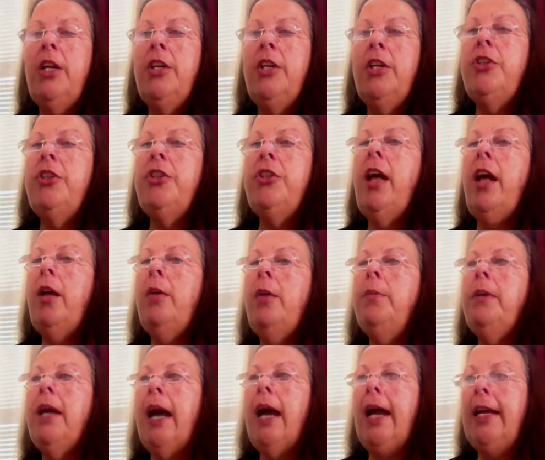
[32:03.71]
should
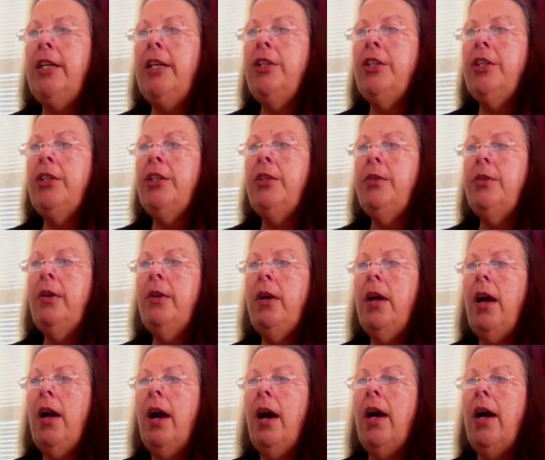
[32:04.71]
help guide you
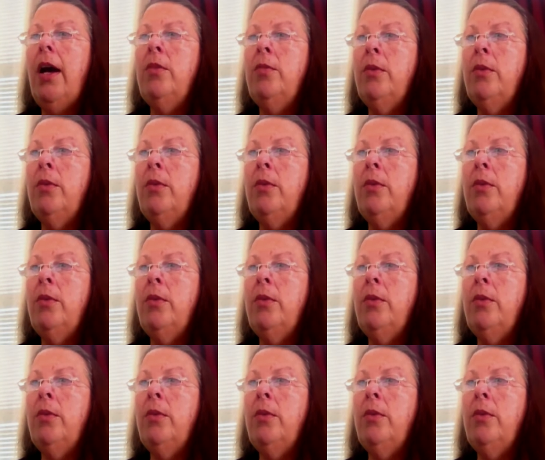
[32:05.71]
on